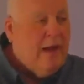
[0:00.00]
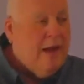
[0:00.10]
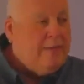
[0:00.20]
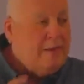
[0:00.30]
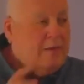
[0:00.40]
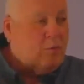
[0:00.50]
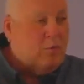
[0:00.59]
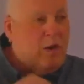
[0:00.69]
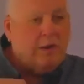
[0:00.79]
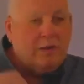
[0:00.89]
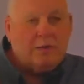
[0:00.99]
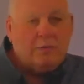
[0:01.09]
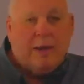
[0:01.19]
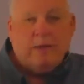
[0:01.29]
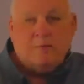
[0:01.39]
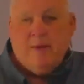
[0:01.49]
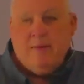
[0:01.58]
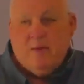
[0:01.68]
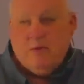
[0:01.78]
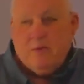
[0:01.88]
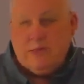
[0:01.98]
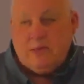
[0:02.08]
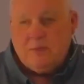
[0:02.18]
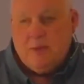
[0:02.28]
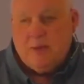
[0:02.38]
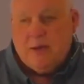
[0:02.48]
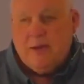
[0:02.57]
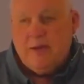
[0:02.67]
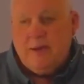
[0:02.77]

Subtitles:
I think we're all inspired by the Holy Spirit.